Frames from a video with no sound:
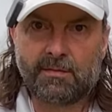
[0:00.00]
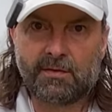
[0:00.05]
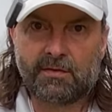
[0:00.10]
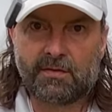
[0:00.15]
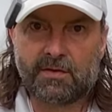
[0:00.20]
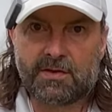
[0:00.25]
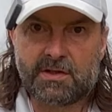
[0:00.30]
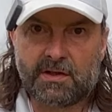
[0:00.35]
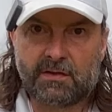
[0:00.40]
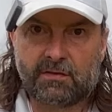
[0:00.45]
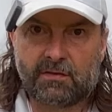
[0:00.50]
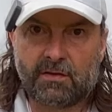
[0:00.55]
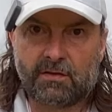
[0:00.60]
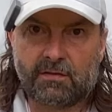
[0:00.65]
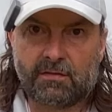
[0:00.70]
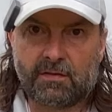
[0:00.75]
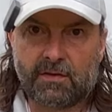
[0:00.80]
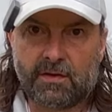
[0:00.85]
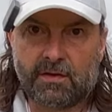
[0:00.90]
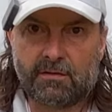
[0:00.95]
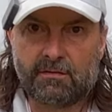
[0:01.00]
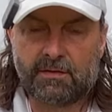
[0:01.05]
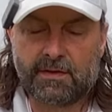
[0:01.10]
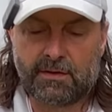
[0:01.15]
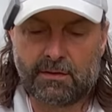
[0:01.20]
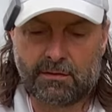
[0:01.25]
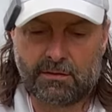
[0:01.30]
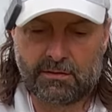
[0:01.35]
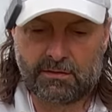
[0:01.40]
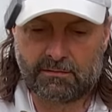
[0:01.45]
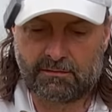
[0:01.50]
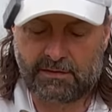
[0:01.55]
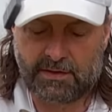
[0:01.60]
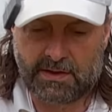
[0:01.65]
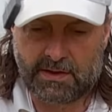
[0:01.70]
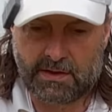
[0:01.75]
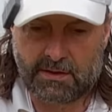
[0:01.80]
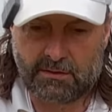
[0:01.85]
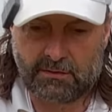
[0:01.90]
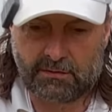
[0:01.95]
Suggestions for new
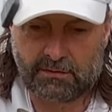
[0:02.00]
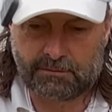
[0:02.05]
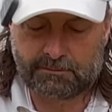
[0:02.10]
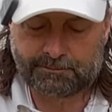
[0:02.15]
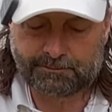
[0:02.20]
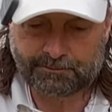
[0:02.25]
videos.